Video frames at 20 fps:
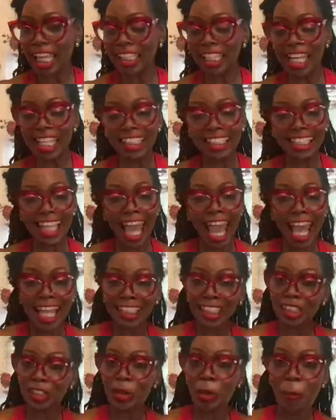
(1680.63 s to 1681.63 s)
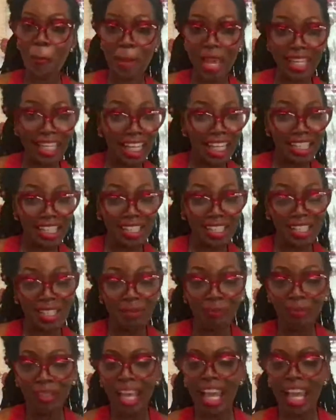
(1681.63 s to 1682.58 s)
in these last 2 minutes,